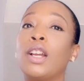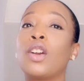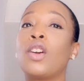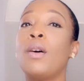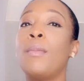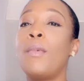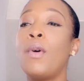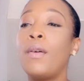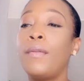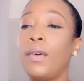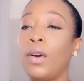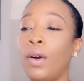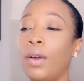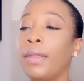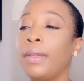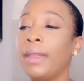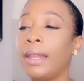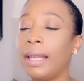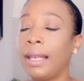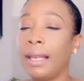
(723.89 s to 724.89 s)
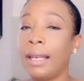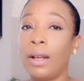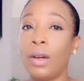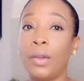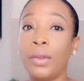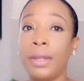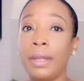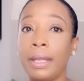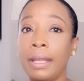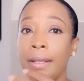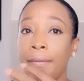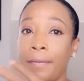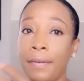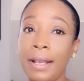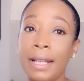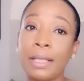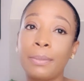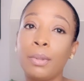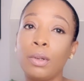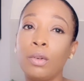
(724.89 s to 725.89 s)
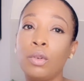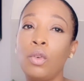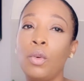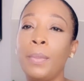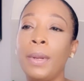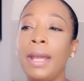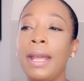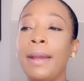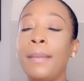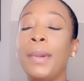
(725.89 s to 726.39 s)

Come over on the Facebook group,